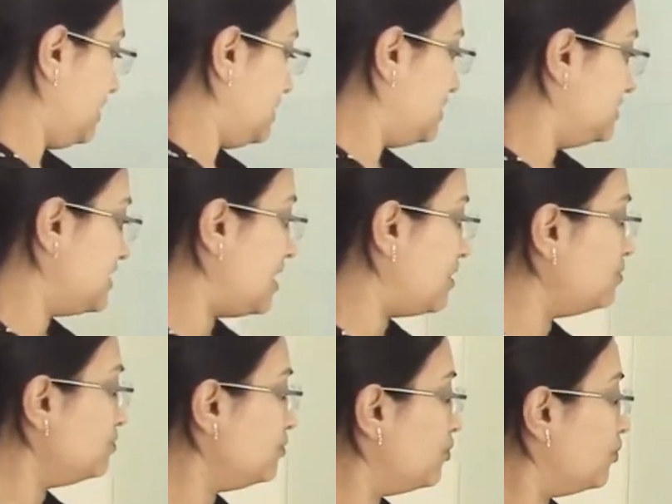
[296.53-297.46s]

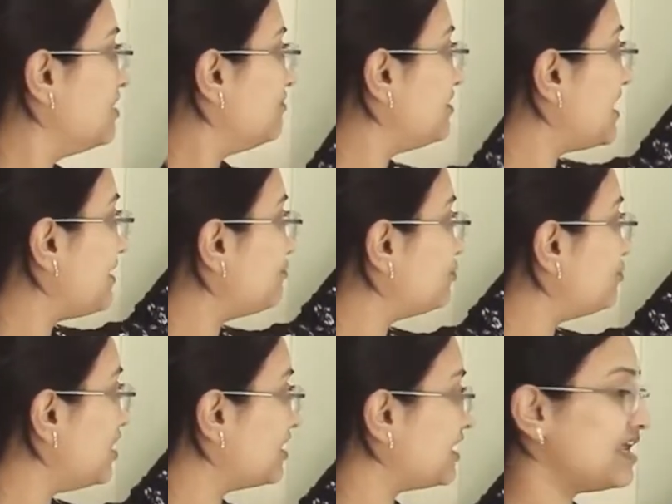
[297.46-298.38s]
Now we have to
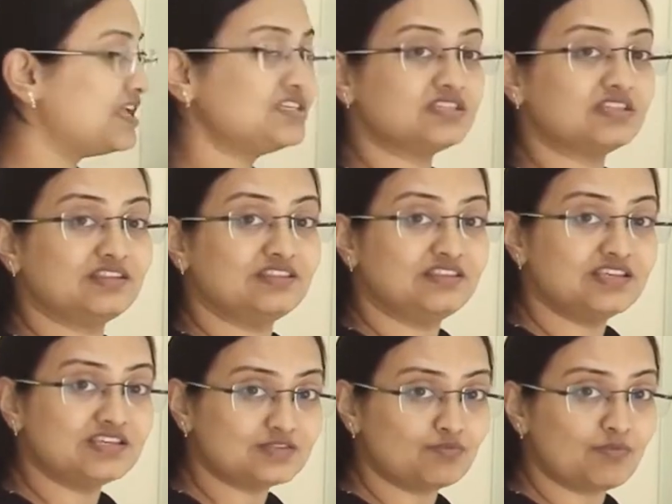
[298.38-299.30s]
arrange
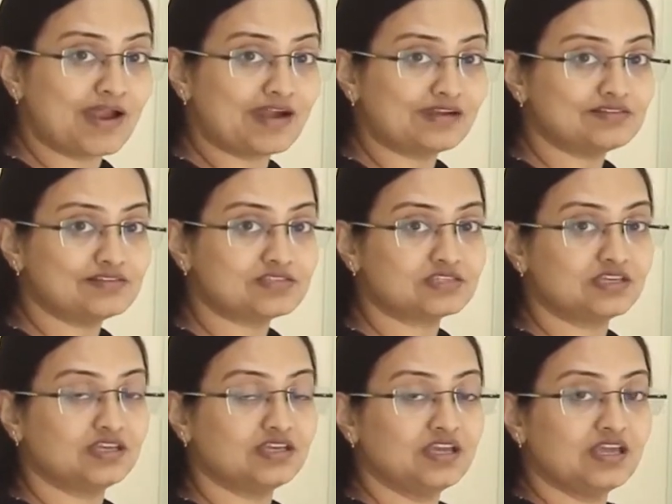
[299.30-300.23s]
these
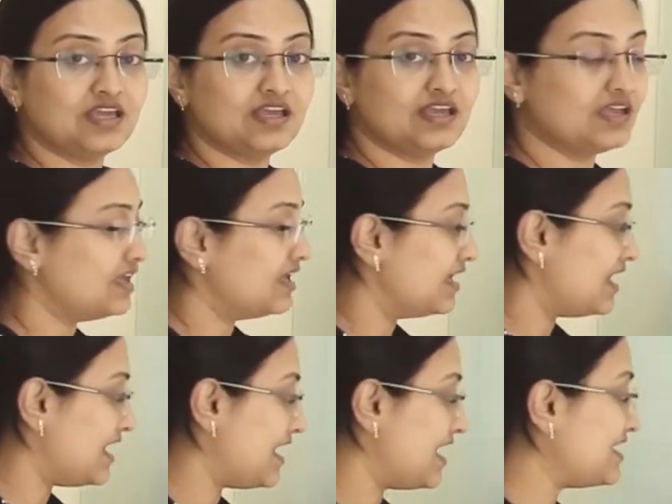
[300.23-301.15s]
metals
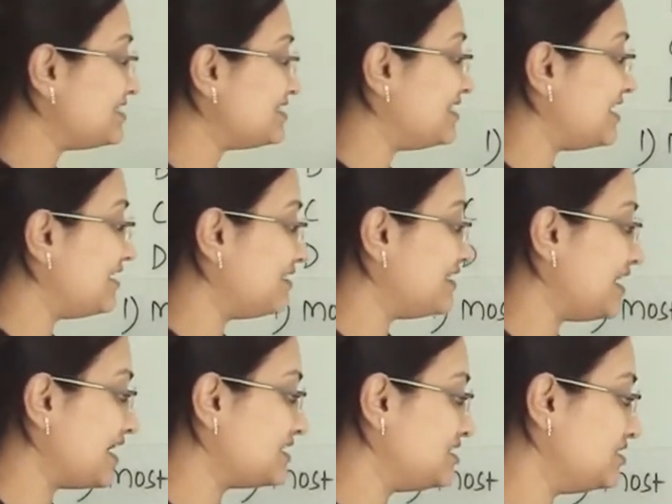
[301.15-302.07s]
as the
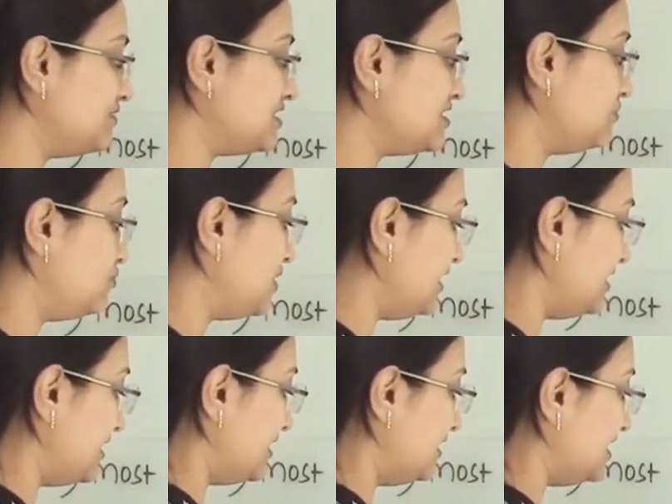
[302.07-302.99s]
reactivity will
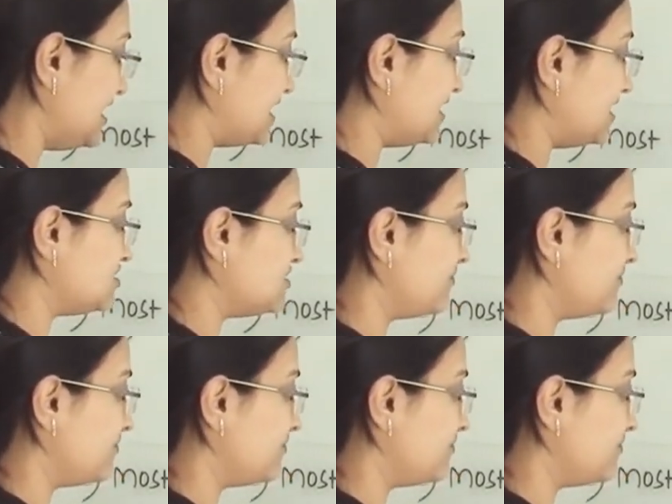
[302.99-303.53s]
decrease.